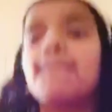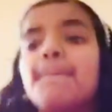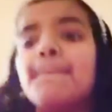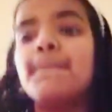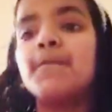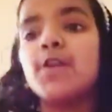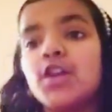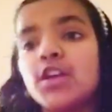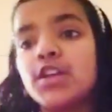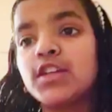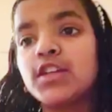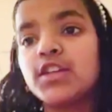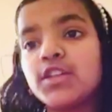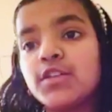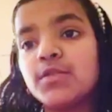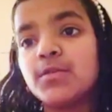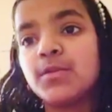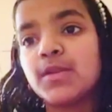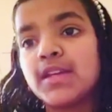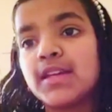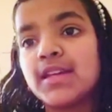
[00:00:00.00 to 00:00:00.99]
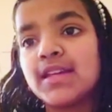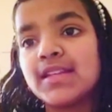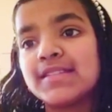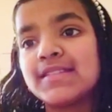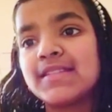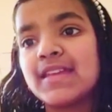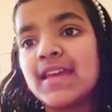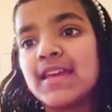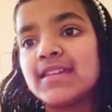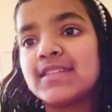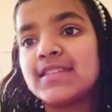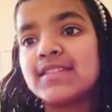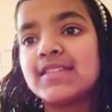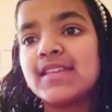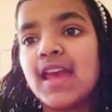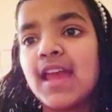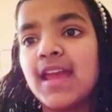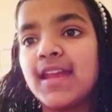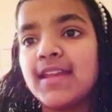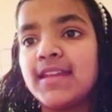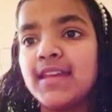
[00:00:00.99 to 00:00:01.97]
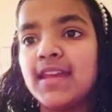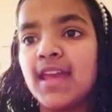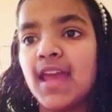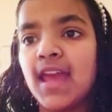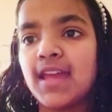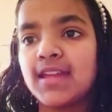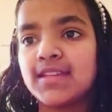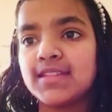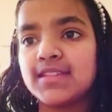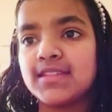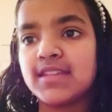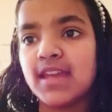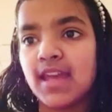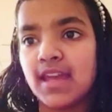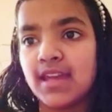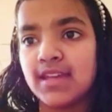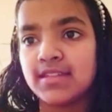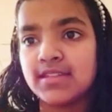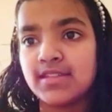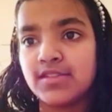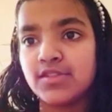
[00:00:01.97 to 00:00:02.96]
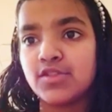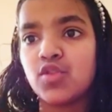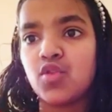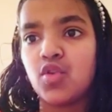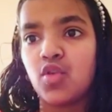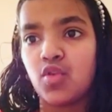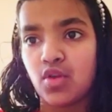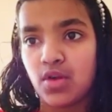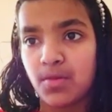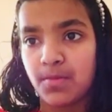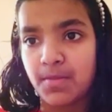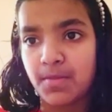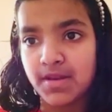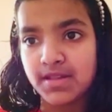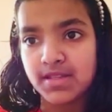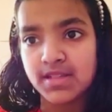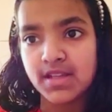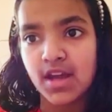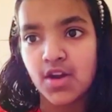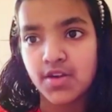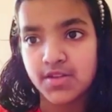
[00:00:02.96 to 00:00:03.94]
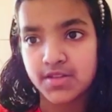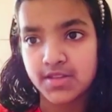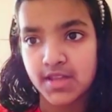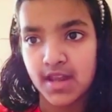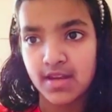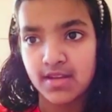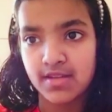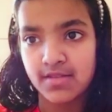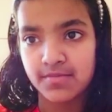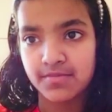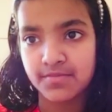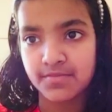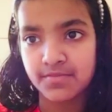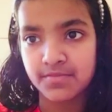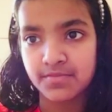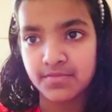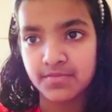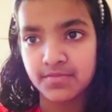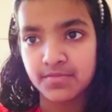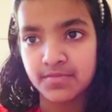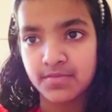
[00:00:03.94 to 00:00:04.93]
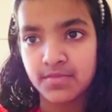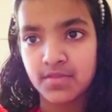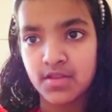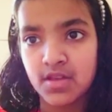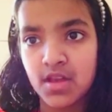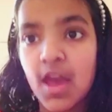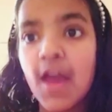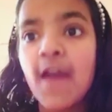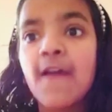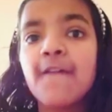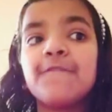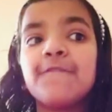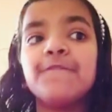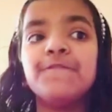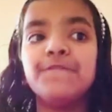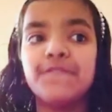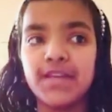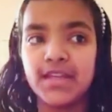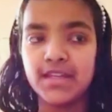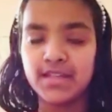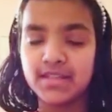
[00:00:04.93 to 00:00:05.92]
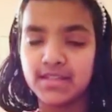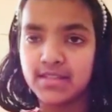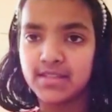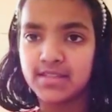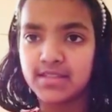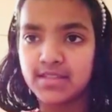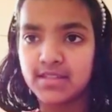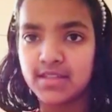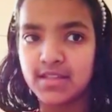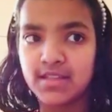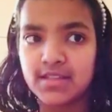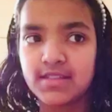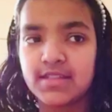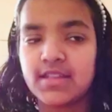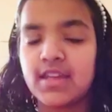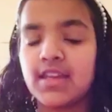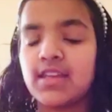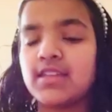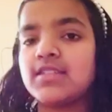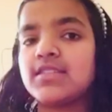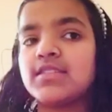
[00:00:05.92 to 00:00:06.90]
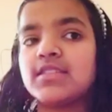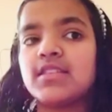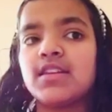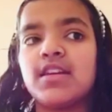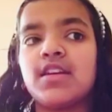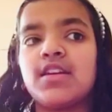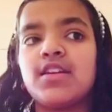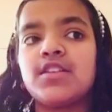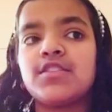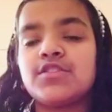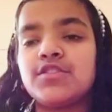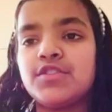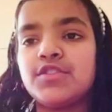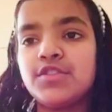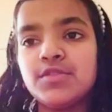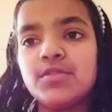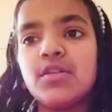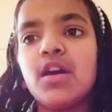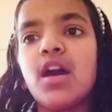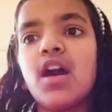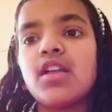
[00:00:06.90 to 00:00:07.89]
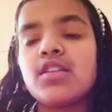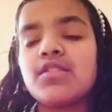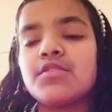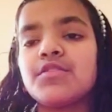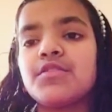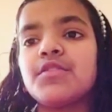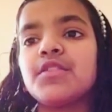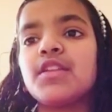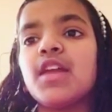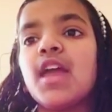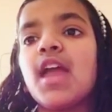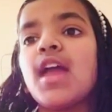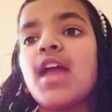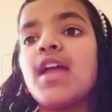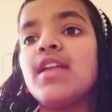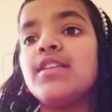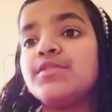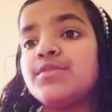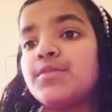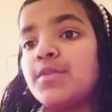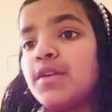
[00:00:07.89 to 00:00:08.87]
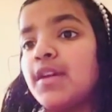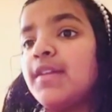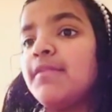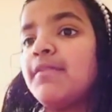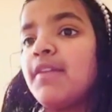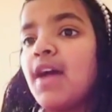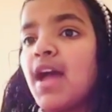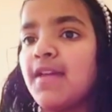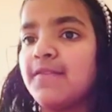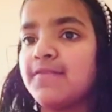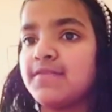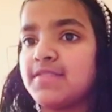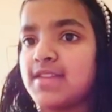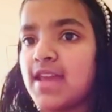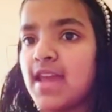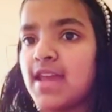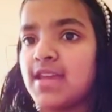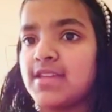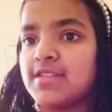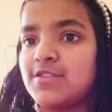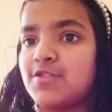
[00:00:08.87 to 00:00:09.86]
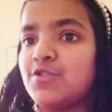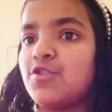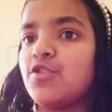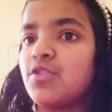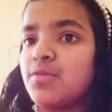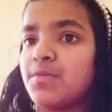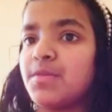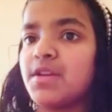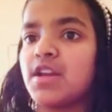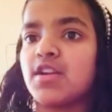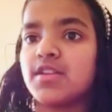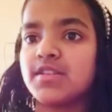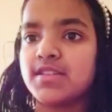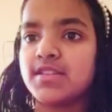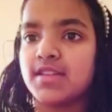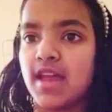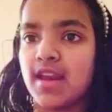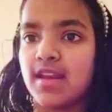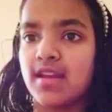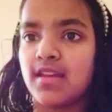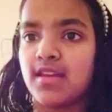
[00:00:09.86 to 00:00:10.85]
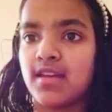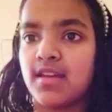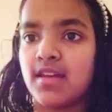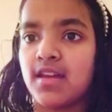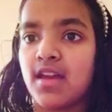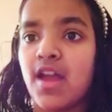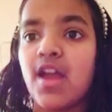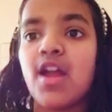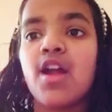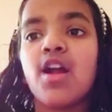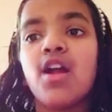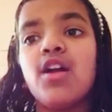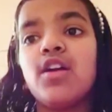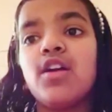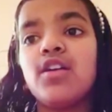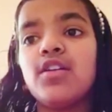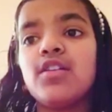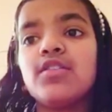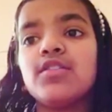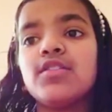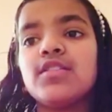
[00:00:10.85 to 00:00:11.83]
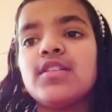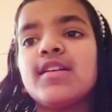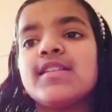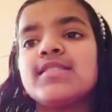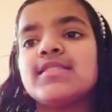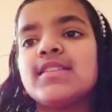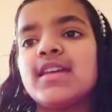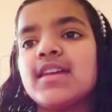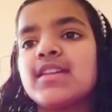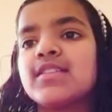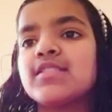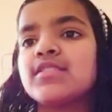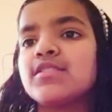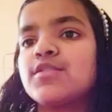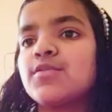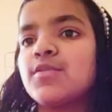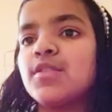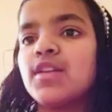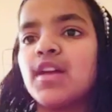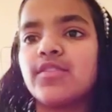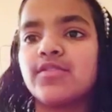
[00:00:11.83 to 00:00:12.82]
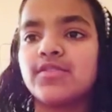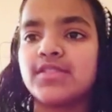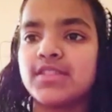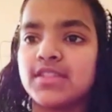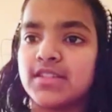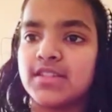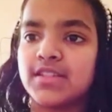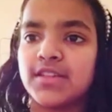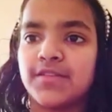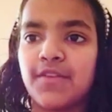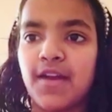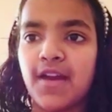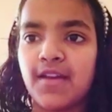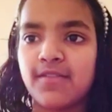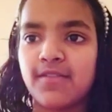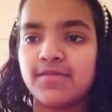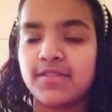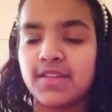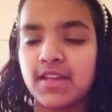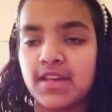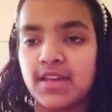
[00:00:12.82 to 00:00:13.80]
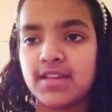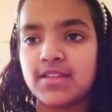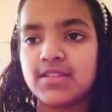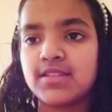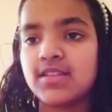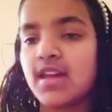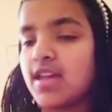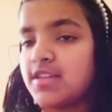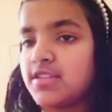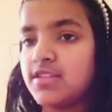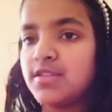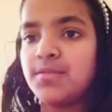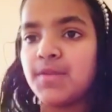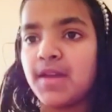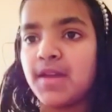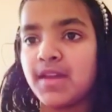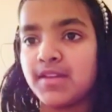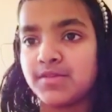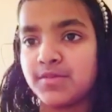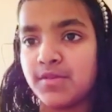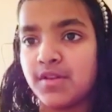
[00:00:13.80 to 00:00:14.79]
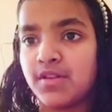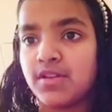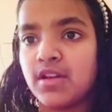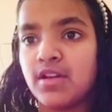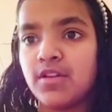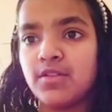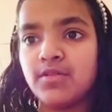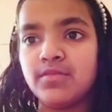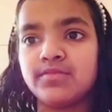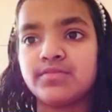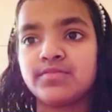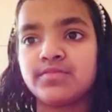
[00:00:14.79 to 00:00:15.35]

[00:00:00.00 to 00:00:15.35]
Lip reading: Mercury takes 88 days to orbit our sun. Venus takes 225 days to orbit our sun. Earth takes 365 days, as you may as well know.